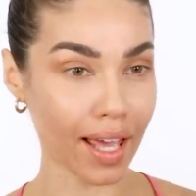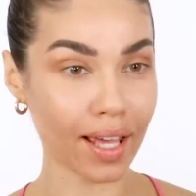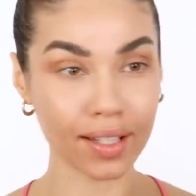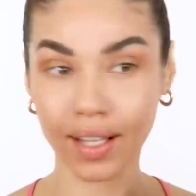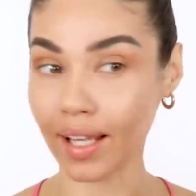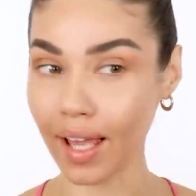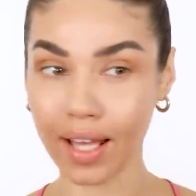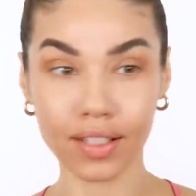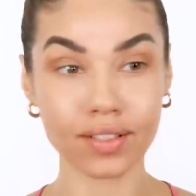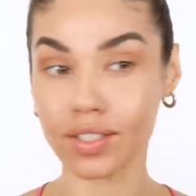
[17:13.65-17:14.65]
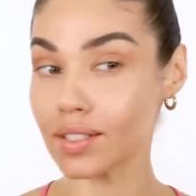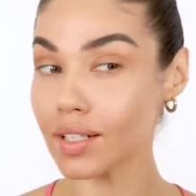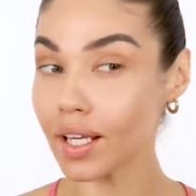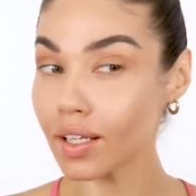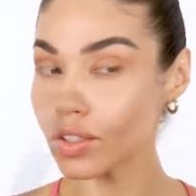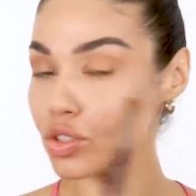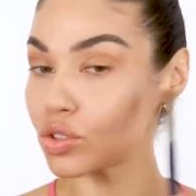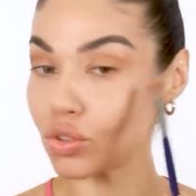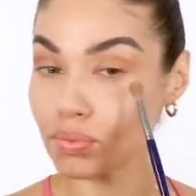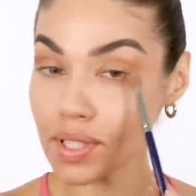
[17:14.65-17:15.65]
And again, it's just like
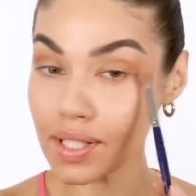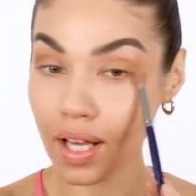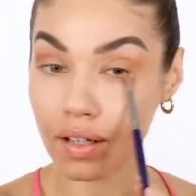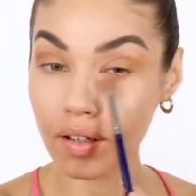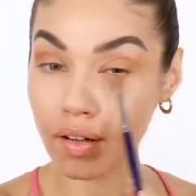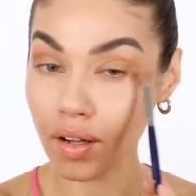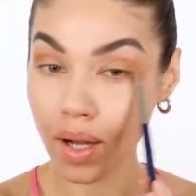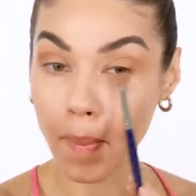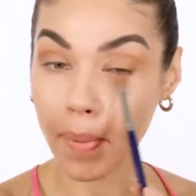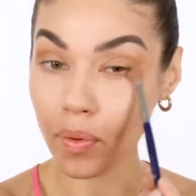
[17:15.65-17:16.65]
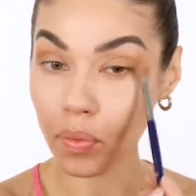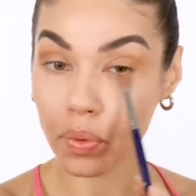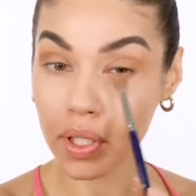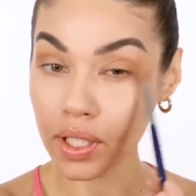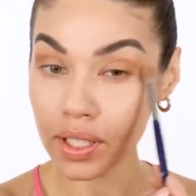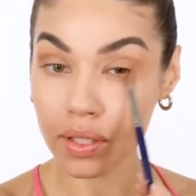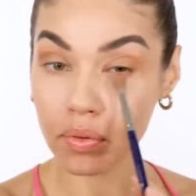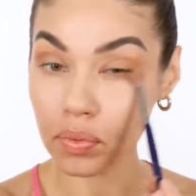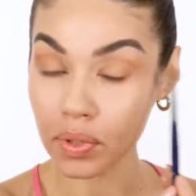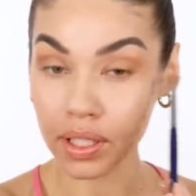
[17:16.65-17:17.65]
super subtle, but really,
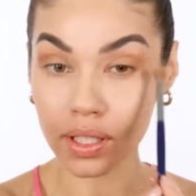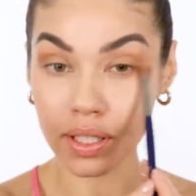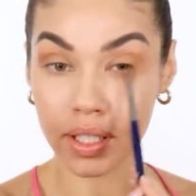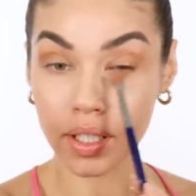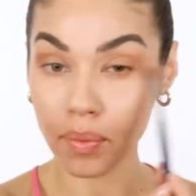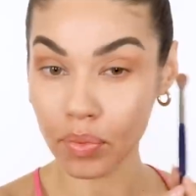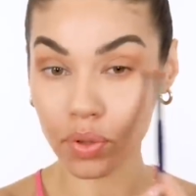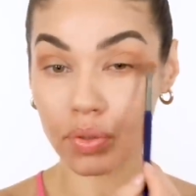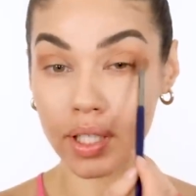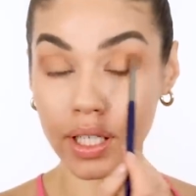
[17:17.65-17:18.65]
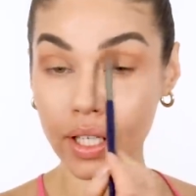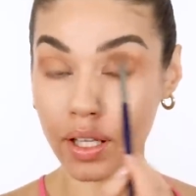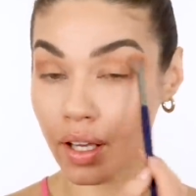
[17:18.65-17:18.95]
really pretty.